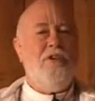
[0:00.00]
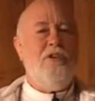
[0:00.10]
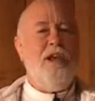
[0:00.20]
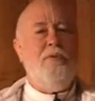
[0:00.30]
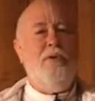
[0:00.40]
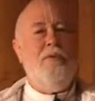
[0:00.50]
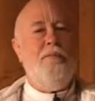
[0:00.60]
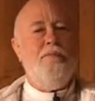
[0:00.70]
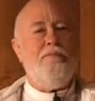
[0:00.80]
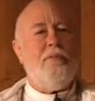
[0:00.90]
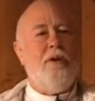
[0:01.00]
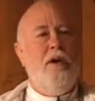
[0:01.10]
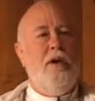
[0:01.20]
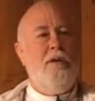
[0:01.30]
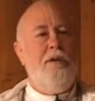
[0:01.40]
For example,
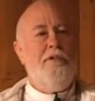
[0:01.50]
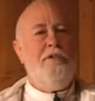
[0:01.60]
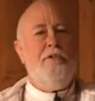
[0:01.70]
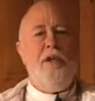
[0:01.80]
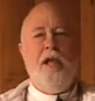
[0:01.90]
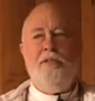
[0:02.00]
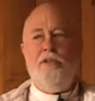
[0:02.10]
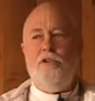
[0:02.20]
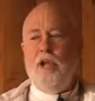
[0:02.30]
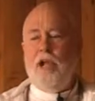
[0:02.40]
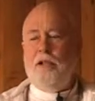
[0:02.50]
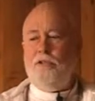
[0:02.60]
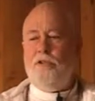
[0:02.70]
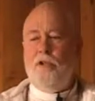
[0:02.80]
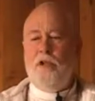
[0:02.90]
even if we had the
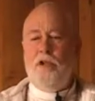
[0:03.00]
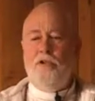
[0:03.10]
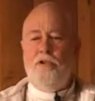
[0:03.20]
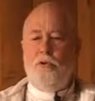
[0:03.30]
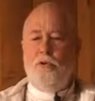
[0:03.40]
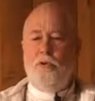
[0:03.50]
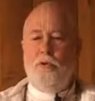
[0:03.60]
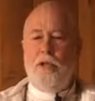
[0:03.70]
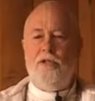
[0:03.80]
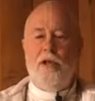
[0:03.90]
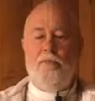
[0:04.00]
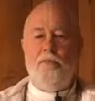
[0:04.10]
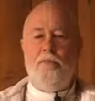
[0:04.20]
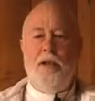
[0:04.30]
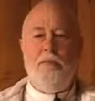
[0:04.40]
chance to
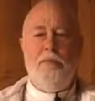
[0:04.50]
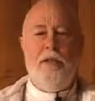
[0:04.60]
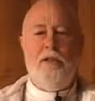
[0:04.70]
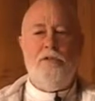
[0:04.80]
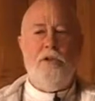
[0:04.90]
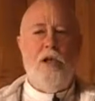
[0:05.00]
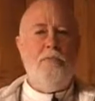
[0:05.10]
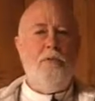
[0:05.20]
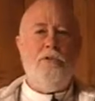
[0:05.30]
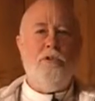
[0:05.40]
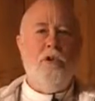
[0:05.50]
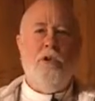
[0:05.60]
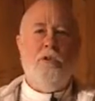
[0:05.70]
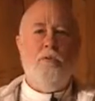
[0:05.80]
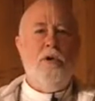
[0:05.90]
accept many, many disciples,
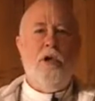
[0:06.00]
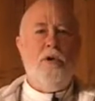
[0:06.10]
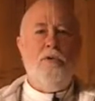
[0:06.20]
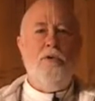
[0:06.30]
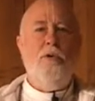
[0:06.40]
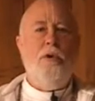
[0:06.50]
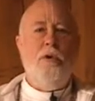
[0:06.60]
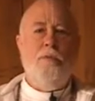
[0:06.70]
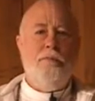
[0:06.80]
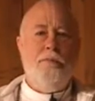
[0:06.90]
we're not going to do it.